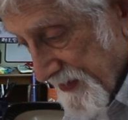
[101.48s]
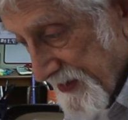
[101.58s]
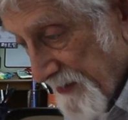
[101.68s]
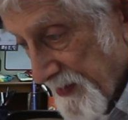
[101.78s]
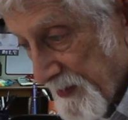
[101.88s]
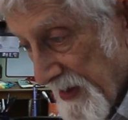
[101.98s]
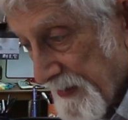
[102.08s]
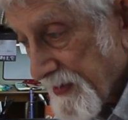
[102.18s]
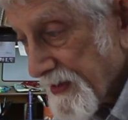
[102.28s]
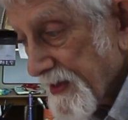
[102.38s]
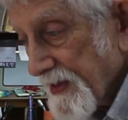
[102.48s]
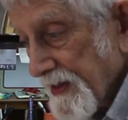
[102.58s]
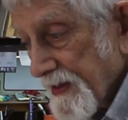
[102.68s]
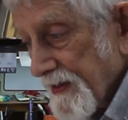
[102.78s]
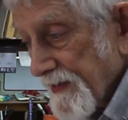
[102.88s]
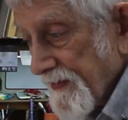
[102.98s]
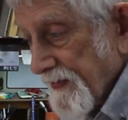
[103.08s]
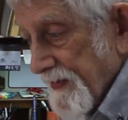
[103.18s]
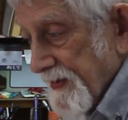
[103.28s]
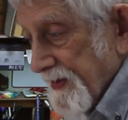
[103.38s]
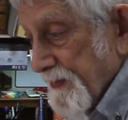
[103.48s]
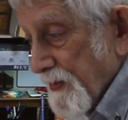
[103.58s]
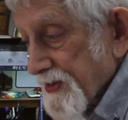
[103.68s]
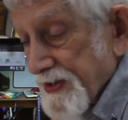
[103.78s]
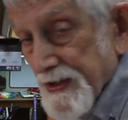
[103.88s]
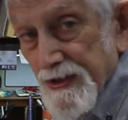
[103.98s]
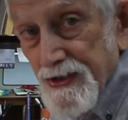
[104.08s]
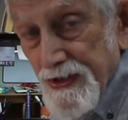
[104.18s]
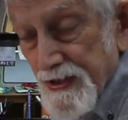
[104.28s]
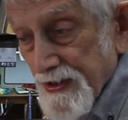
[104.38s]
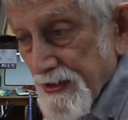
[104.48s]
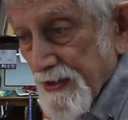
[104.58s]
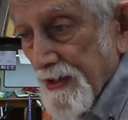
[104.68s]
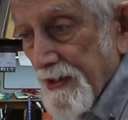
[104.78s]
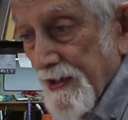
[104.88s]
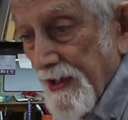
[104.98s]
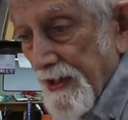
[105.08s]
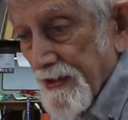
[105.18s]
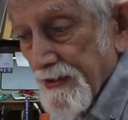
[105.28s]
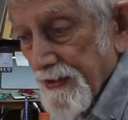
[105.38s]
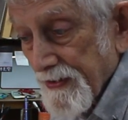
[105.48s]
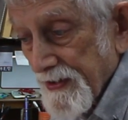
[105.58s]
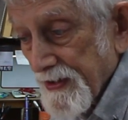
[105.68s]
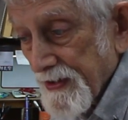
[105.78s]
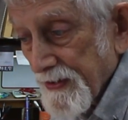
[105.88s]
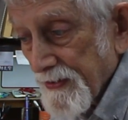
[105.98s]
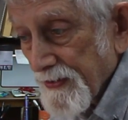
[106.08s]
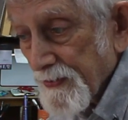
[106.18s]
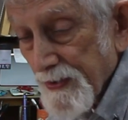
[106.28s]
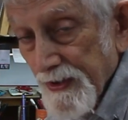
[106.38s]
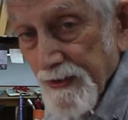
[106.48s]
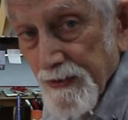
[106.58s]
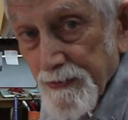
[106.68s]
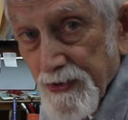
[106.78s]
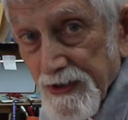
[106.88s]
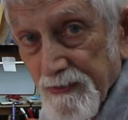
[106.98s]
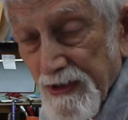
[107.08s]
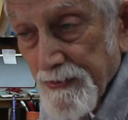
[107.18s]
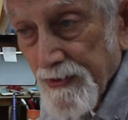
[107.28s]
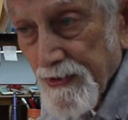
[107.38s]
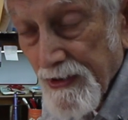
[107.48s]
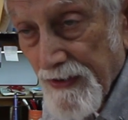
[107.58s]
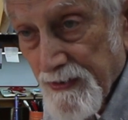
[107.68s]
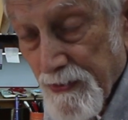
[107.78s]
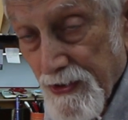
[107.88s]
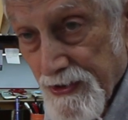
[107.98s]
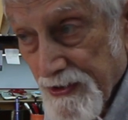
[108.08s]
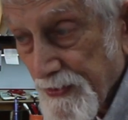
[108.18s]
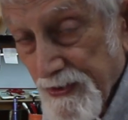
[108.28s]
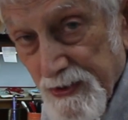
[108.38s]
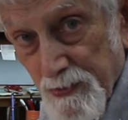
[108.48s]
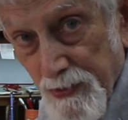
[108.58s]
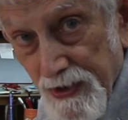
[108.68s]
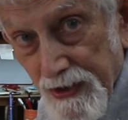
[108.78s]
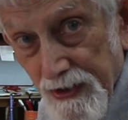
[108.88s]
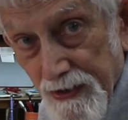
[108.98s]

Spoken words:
sample paper, the moistening sheets, and the real printing paper. You have to moisten it with a spray.